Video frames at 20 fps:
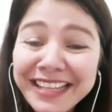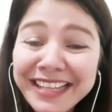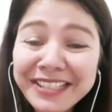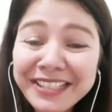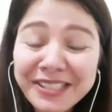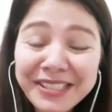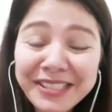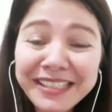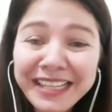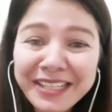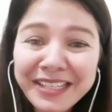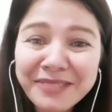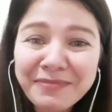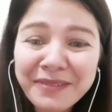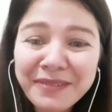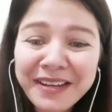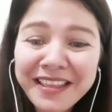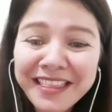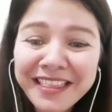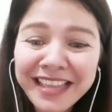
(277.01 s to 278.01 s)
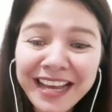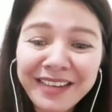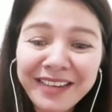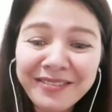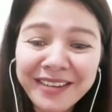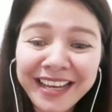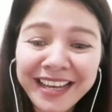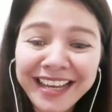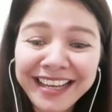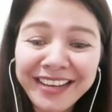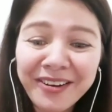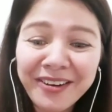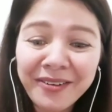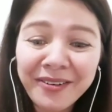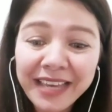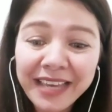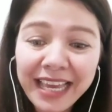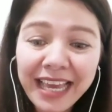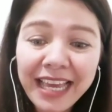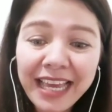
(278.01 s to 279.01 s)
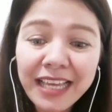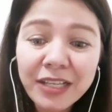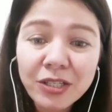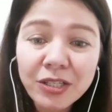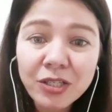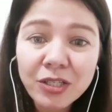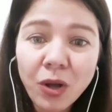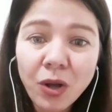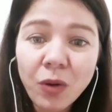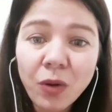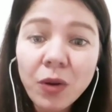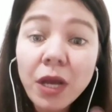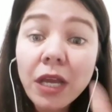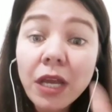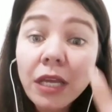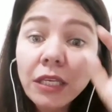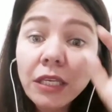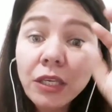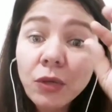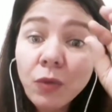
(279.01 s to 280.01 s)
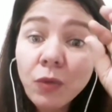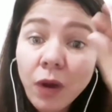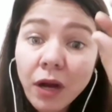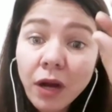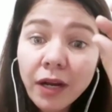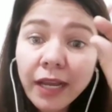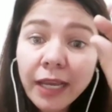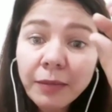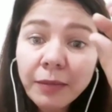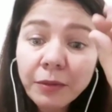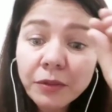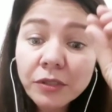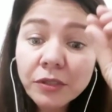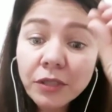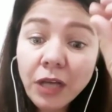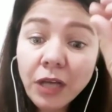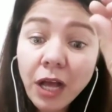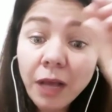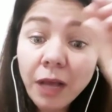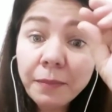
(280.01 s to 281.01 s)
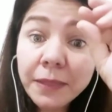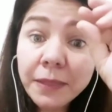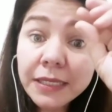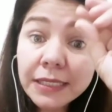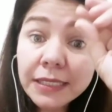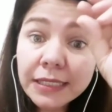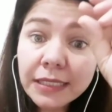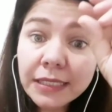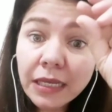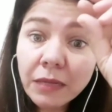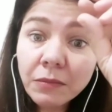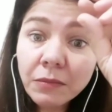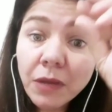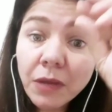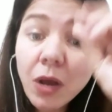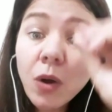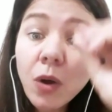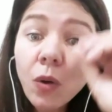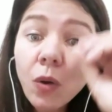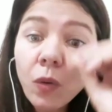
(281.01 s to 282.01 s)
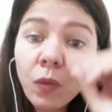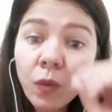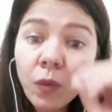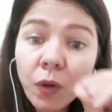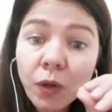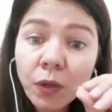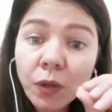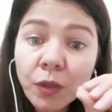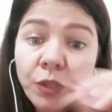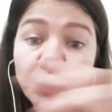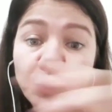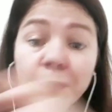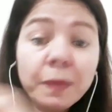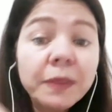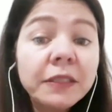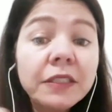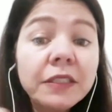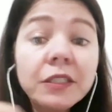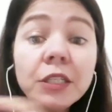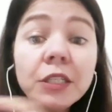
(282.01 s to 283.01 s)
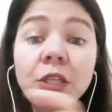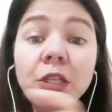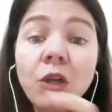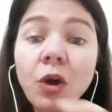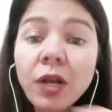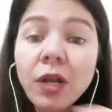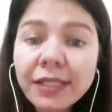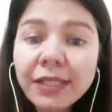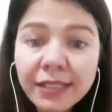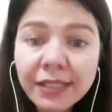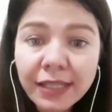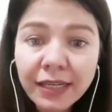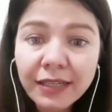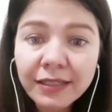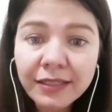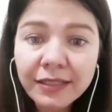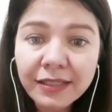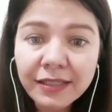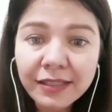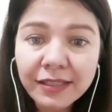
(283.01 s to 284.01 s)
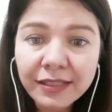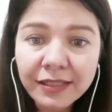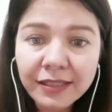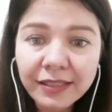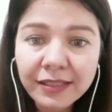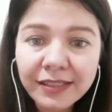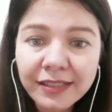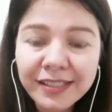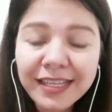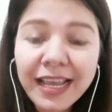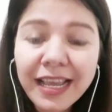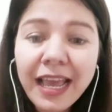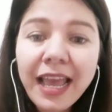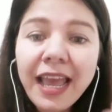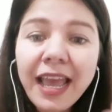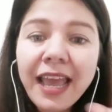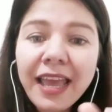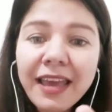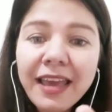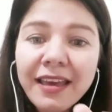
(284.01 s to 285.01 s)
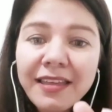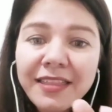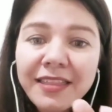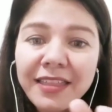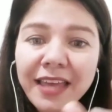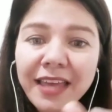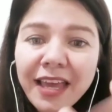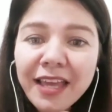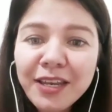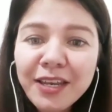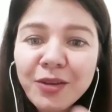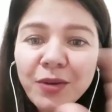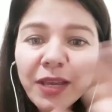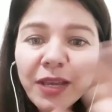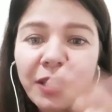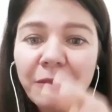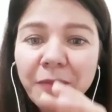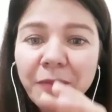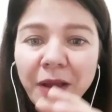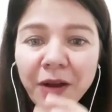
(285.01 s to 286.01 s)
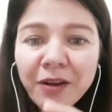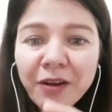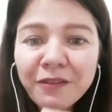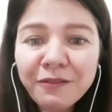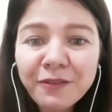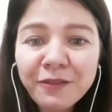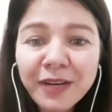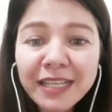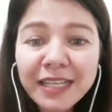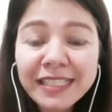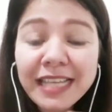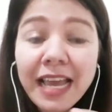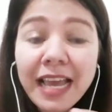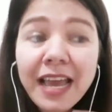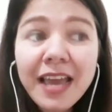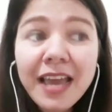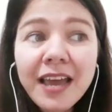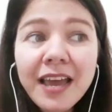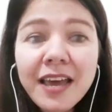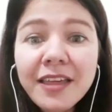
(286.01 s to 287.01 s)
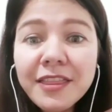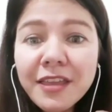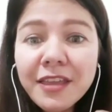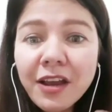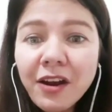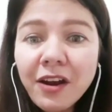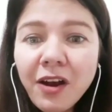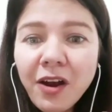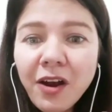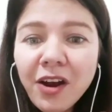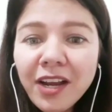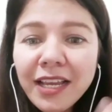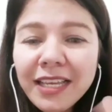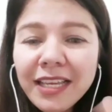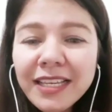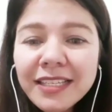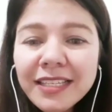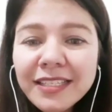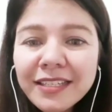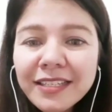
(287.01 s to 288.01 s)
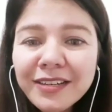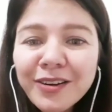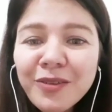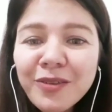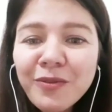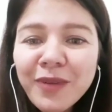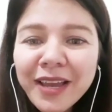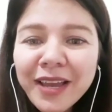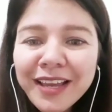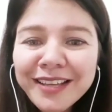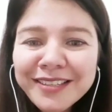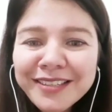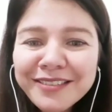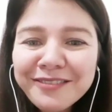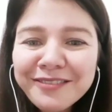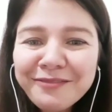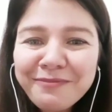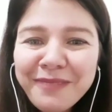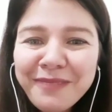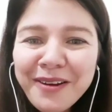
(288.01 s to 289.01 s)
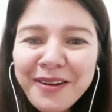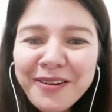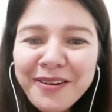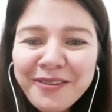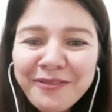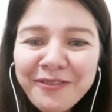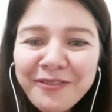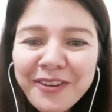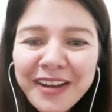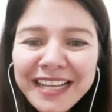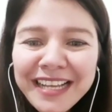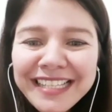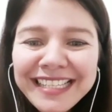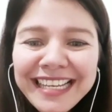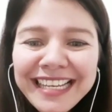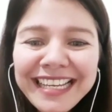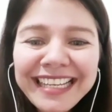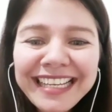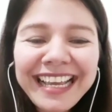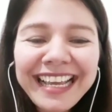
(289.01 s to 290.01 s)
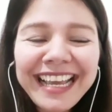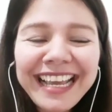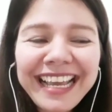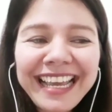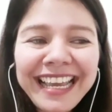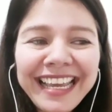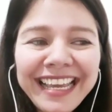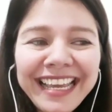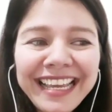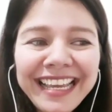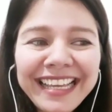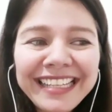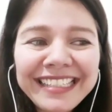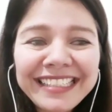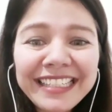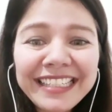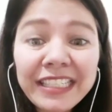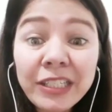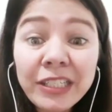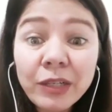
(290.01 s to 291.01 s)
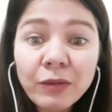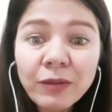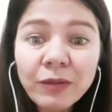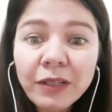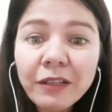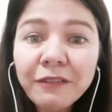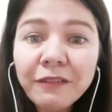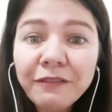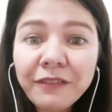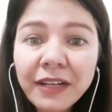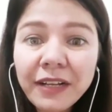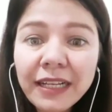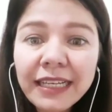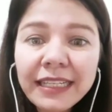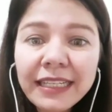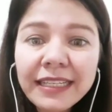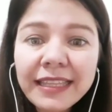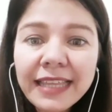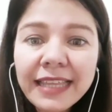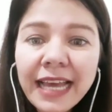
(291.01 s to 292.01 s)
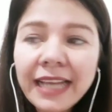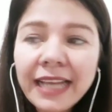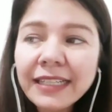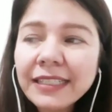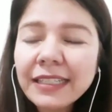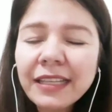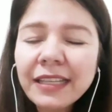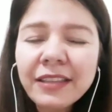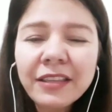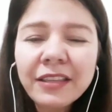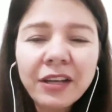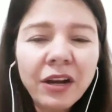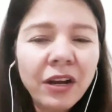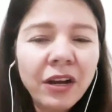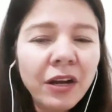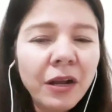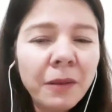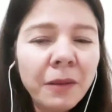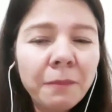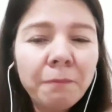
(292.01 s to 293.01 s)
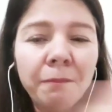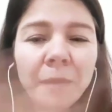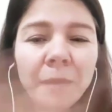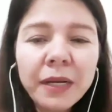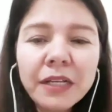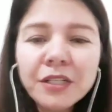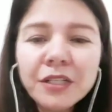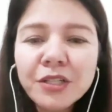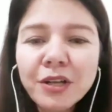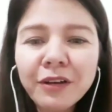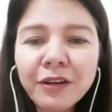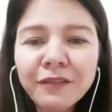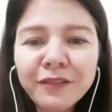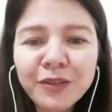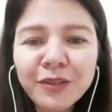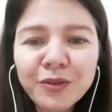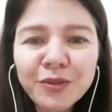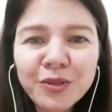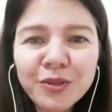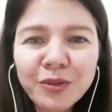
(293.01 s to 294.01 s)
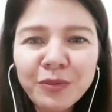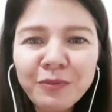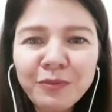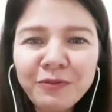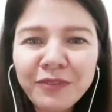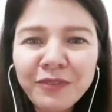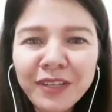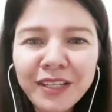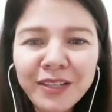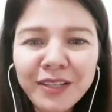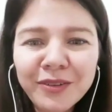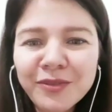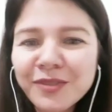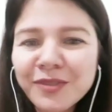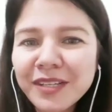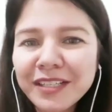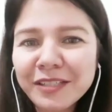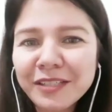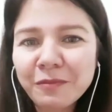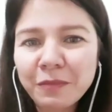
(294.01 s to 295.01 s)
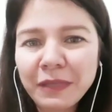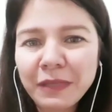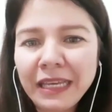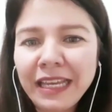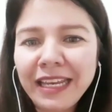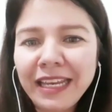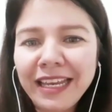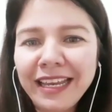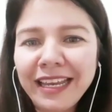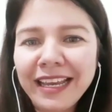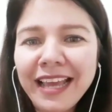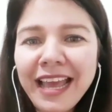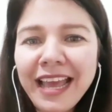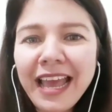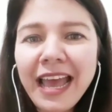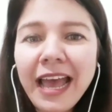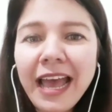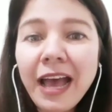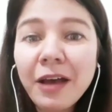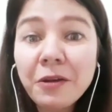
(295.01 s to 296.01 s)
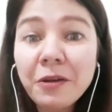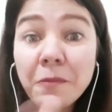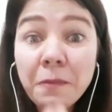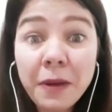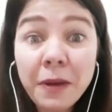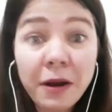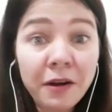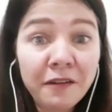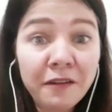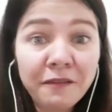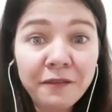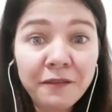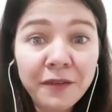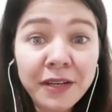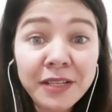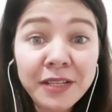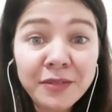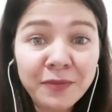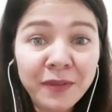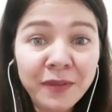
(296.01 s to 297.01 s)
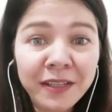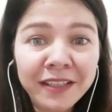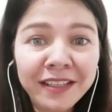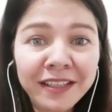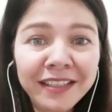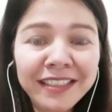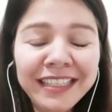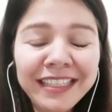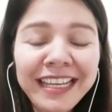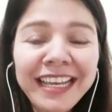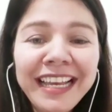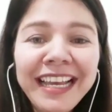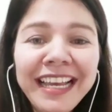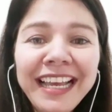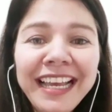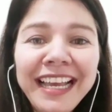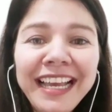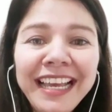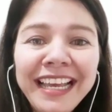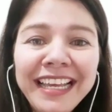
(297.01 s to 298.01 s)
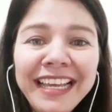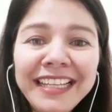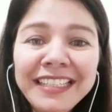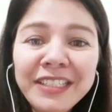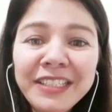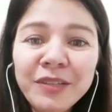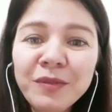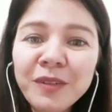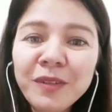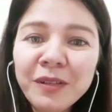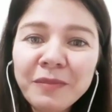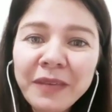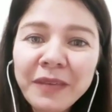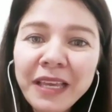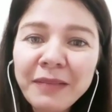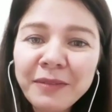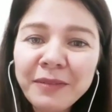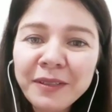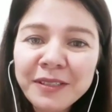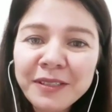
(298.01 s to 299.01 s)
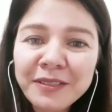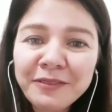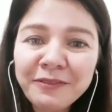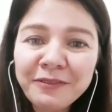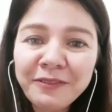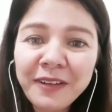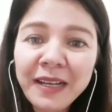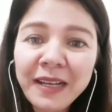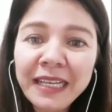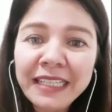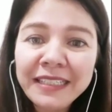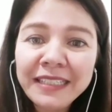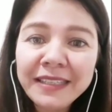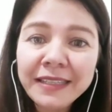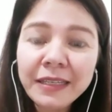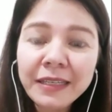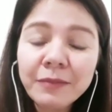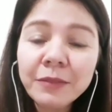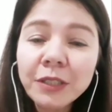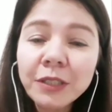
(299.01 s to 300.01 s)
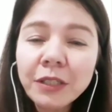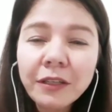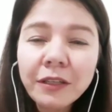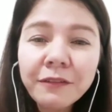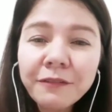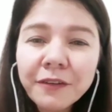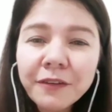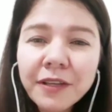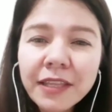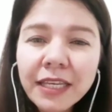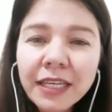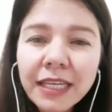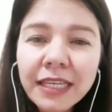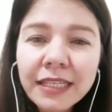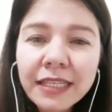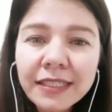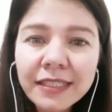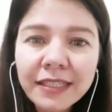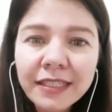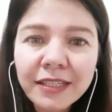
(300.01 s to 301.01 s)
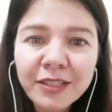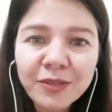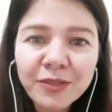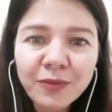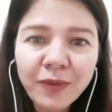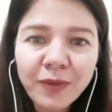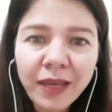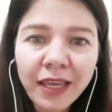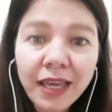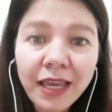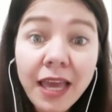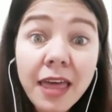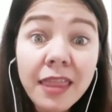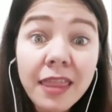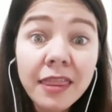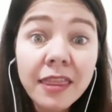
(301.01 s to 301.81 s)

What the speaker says: Let's put it that way, okay? So you are able to copy some words, but not sentences. And then you can paraphrase. There are easier ways of paraphrasing, and you will find that there are a bunch of YouTube videos explaining how to paraphrase well. and you will be able to find them. Look for the easiest way.